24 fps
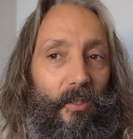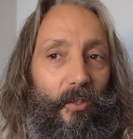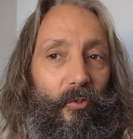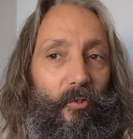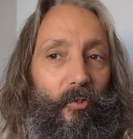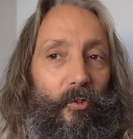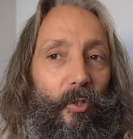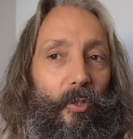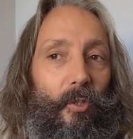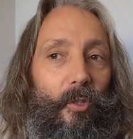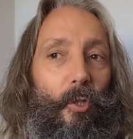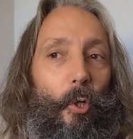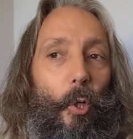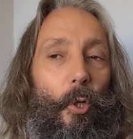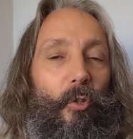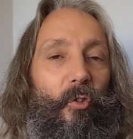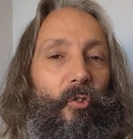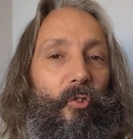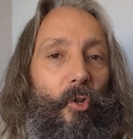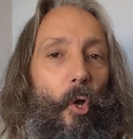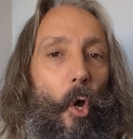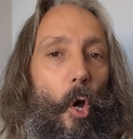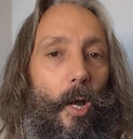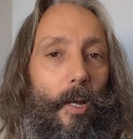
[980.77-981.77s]
So you
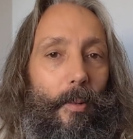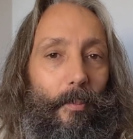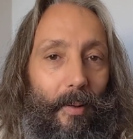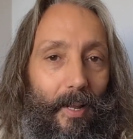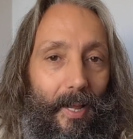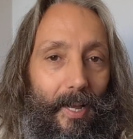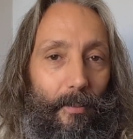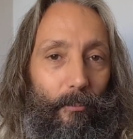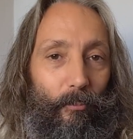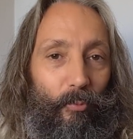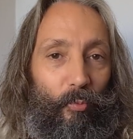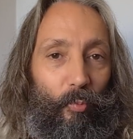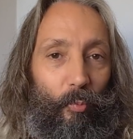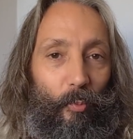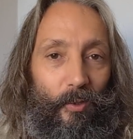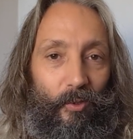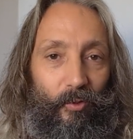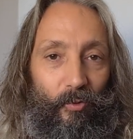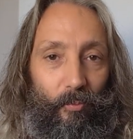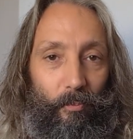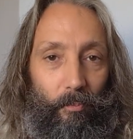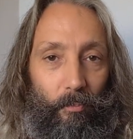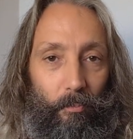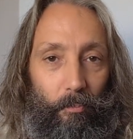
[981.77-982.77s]
got time lapse,
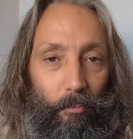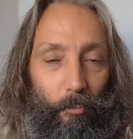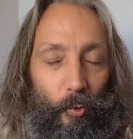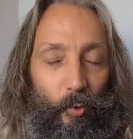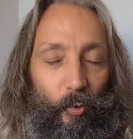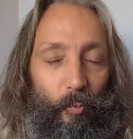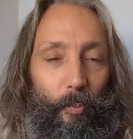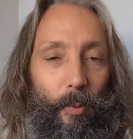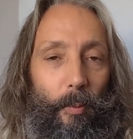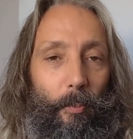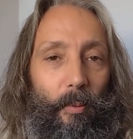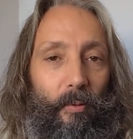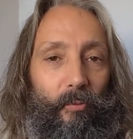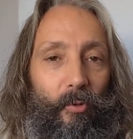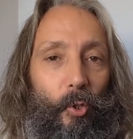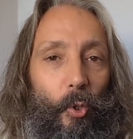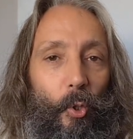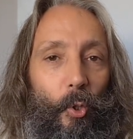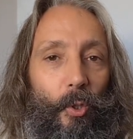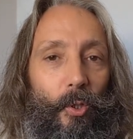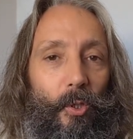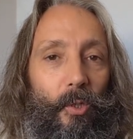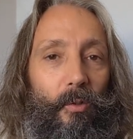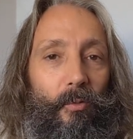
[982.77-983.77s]
which most people have
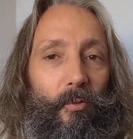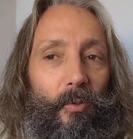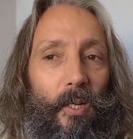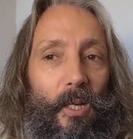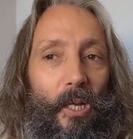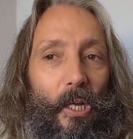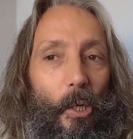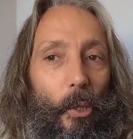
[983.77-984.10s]
heard of,